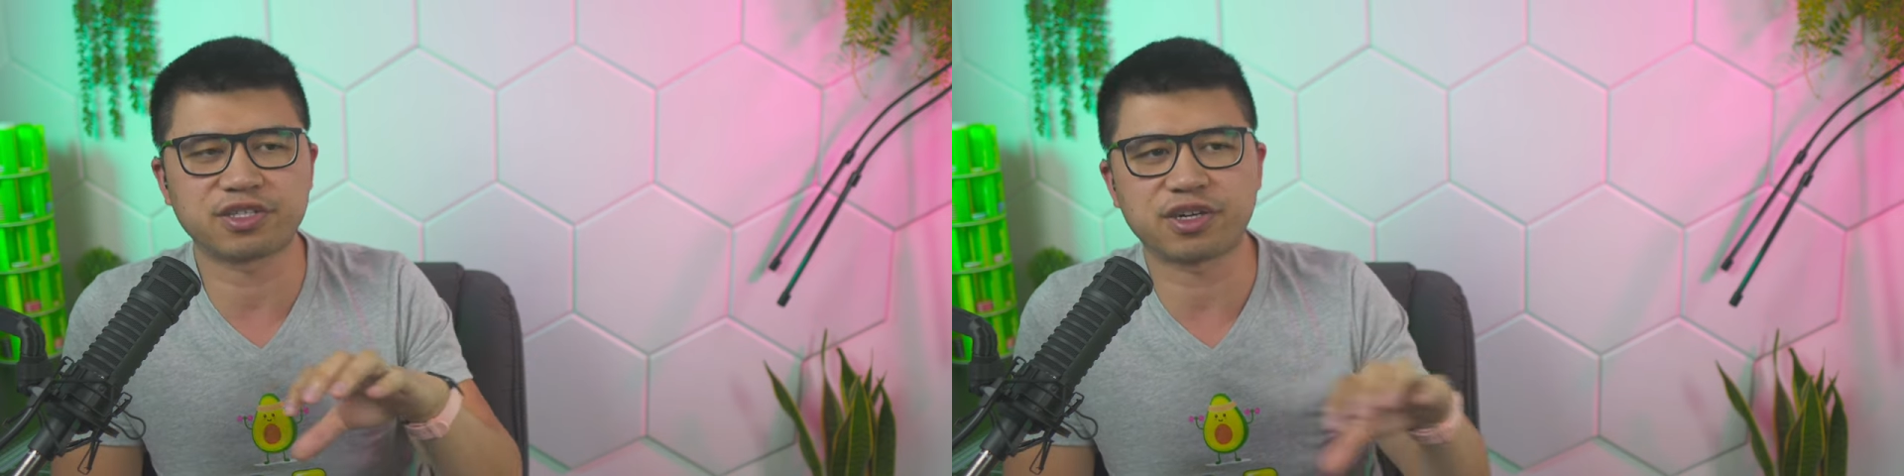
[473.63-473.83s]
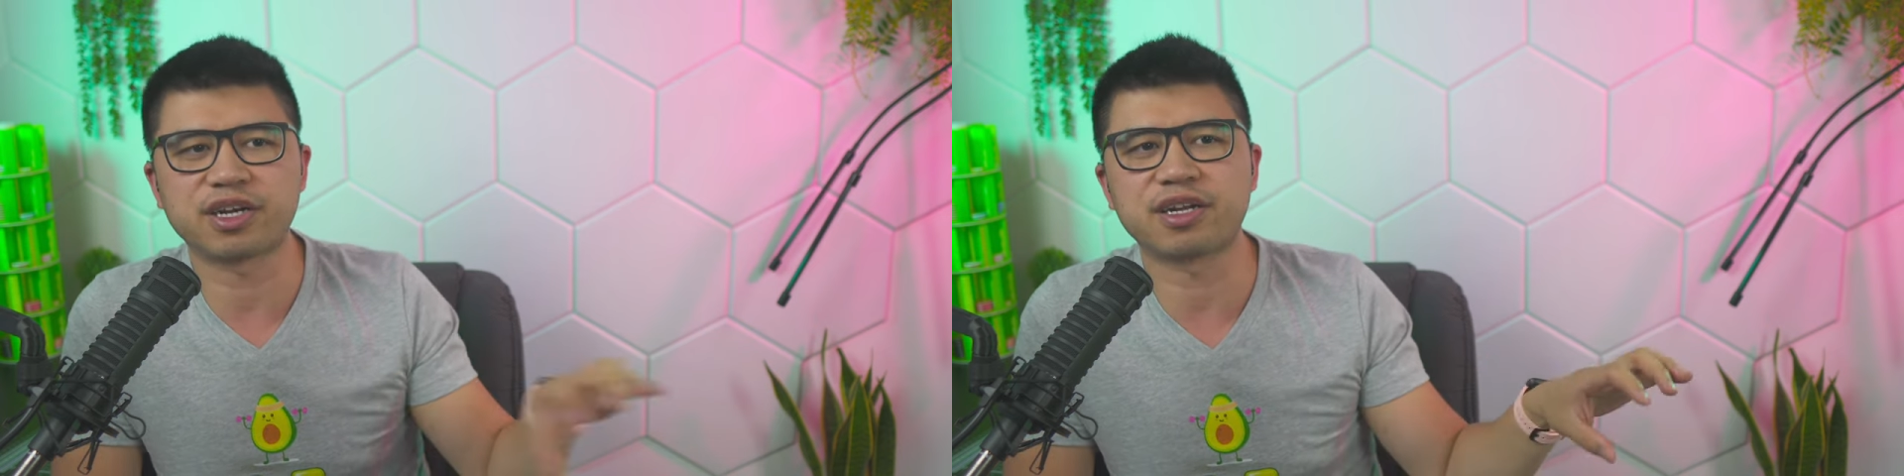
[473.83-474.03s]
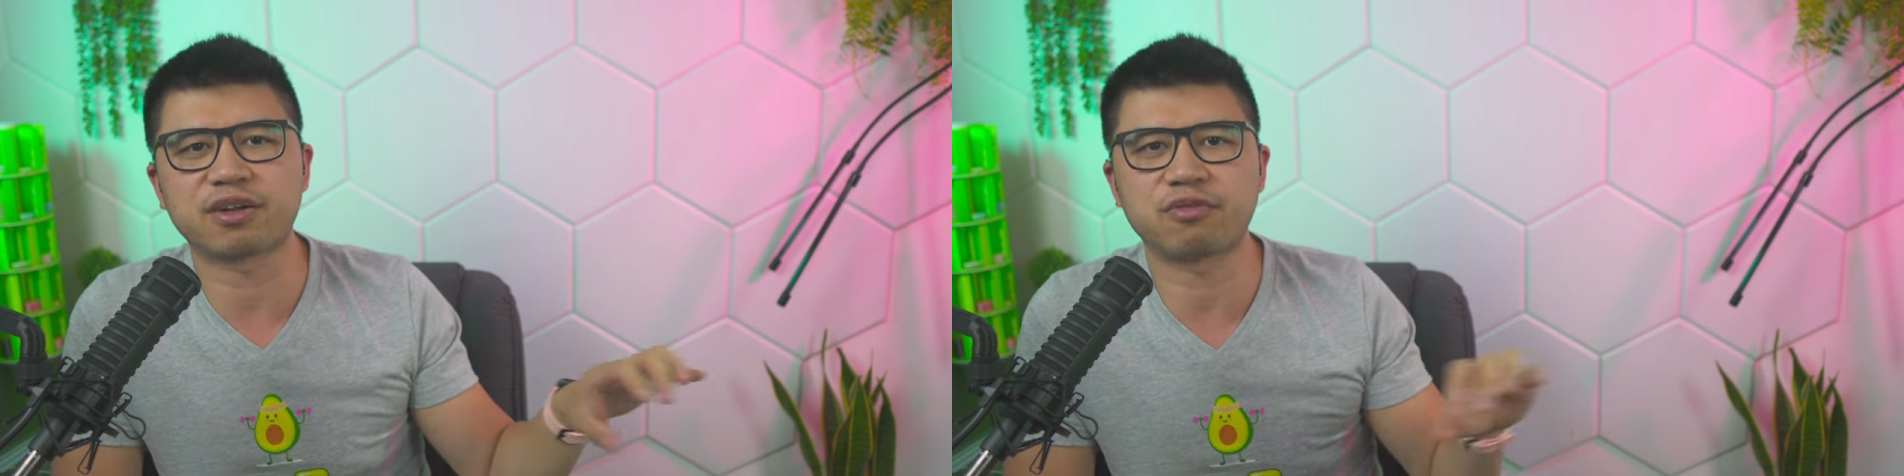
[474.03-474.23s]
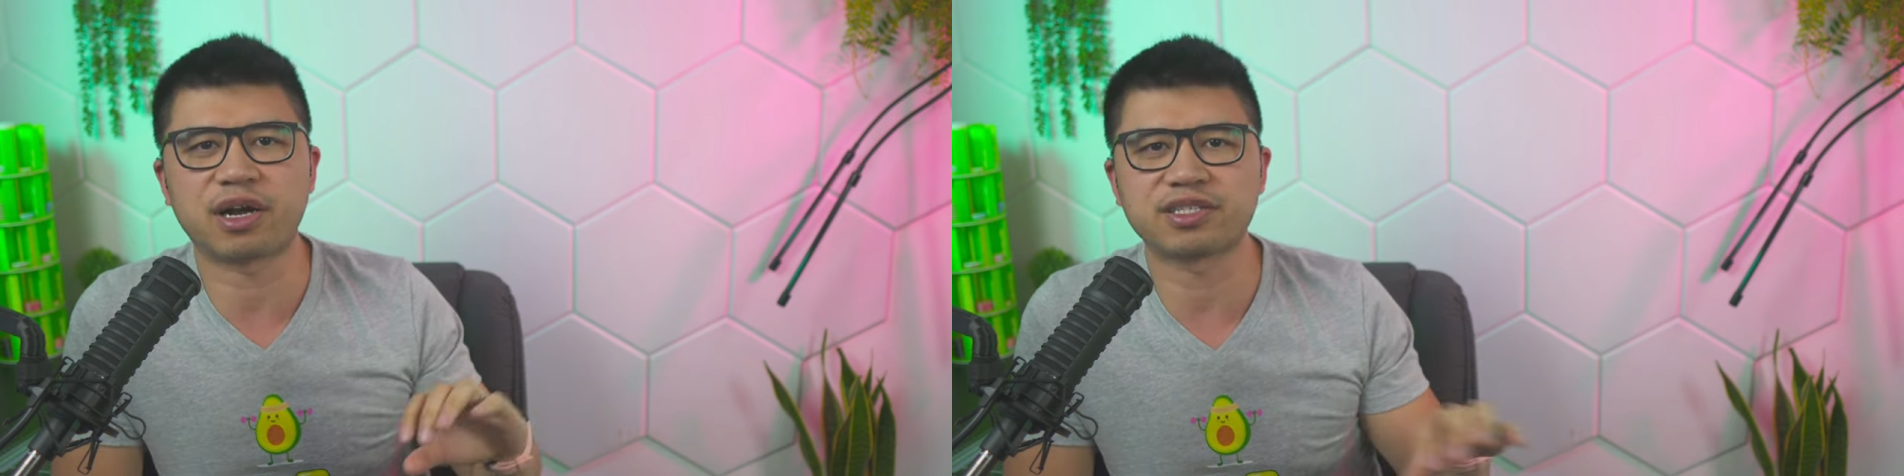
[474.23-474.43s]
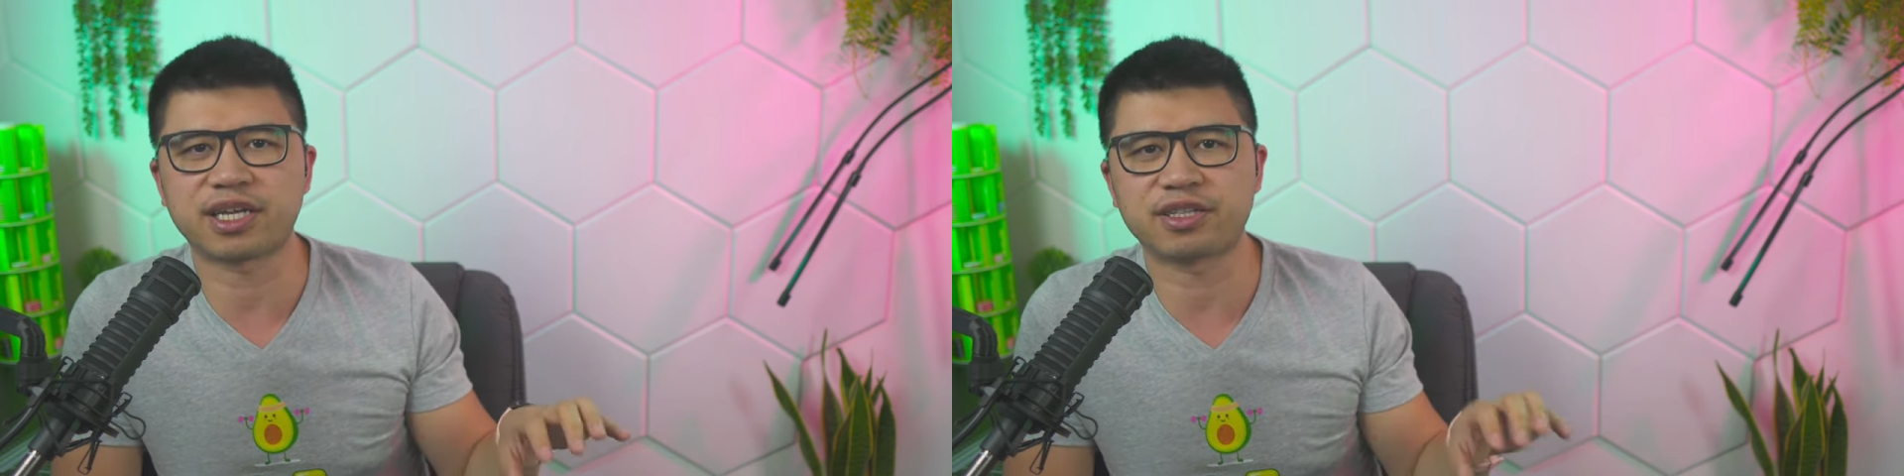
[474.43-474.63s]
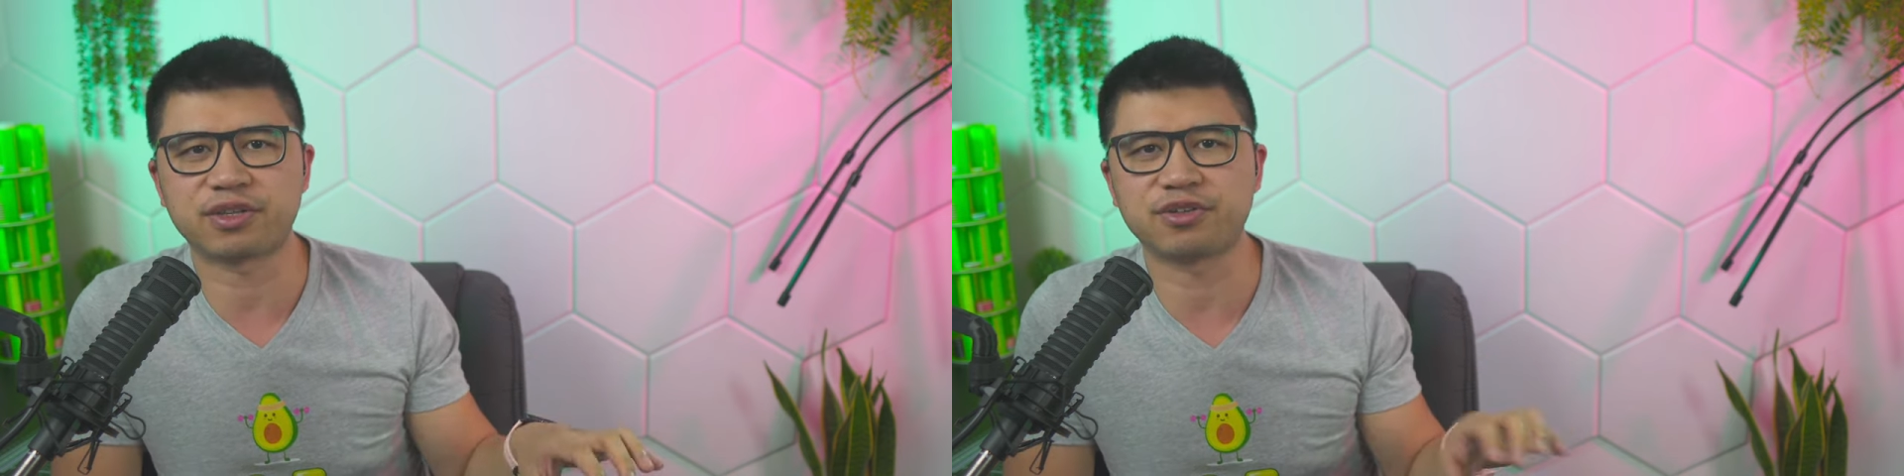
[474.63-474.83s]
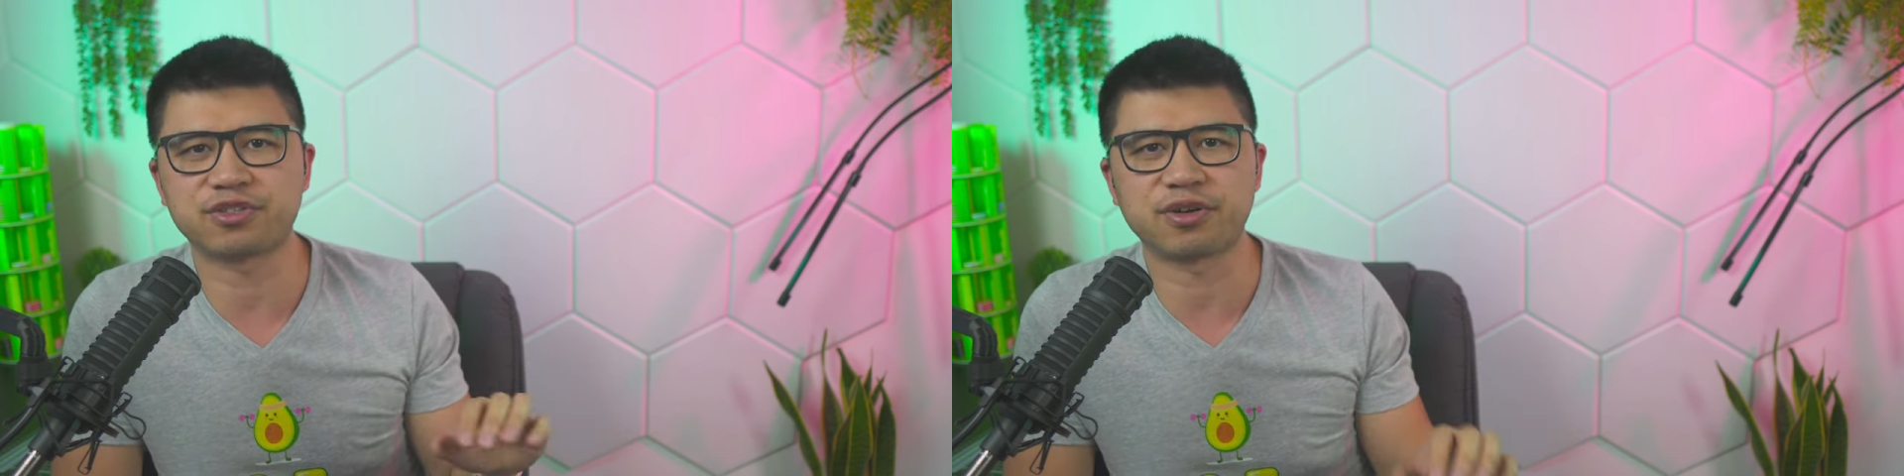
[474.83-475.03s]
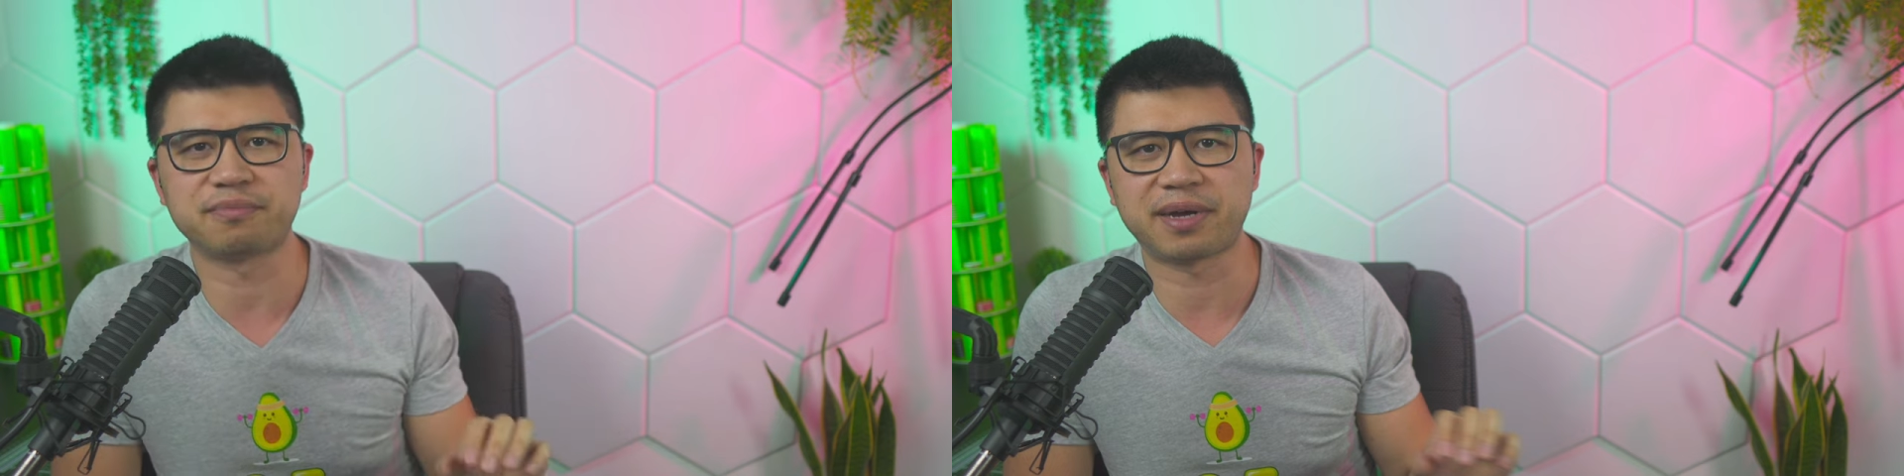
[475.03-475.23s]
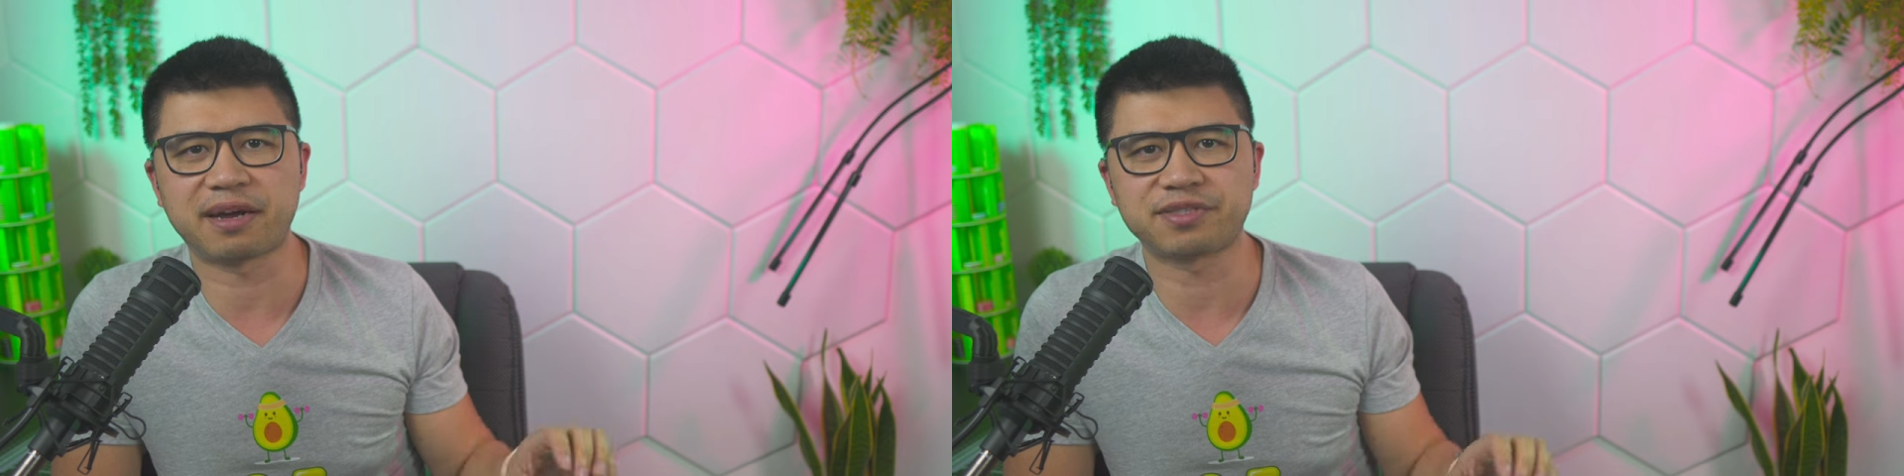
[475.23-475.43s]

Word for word: are going to cross at those certain paths.